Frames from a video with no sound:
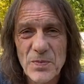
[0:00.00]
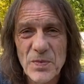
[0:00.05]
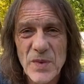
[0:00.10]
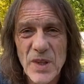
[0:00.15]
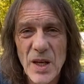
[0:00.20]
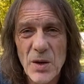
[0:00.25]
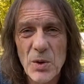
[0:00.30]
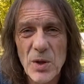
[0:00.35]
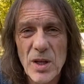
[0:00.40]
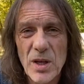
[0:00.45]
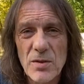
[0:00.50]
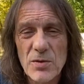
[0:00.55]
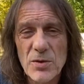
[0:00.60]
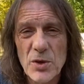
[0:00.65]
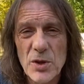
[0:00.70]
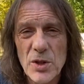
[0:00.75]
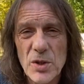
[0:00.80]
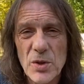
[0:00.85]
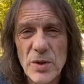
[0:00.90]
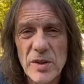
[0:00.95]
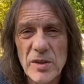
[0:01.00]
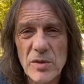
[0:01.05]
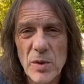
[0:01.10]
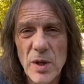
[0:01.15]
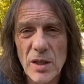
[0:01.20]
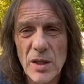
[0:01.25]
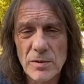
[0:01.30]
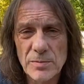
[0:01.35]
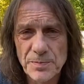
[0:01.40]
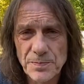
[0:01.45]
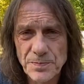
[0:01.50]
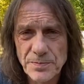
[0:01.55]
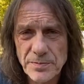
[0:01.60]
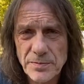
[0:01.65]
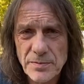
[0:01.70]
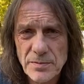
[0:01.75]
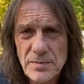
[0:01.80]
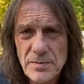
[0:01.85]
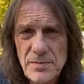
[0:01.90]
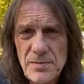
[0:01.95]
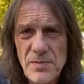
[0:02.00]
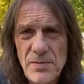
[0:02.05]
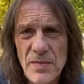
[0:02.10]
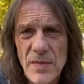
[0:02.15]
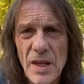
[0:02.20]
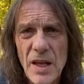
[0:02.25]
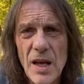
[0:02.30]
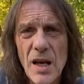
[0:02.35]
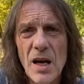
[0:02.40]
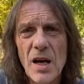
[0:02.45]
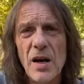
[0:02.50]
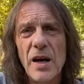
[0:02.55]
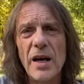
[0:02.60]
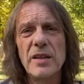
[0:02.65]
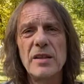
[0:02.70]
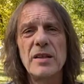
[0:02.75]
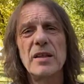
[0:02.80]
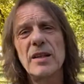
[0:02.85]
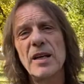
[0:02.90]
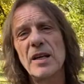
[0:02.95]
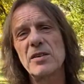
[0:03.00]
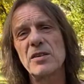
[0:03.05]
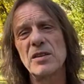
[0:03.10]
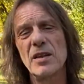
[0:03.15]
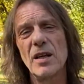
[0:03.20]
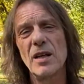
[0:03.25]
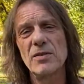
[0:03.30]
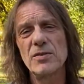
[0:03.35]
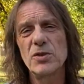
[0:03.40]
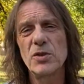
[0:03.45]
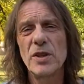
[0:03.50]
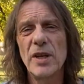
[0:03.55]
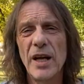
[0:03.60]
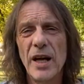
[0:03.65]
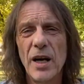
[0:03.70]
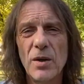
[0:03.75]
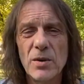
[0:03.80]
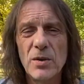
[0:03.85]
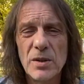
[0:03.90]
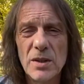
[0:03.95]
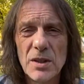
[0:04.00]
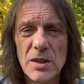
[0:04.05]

they will come for you as well. All right, I think that's enough for now.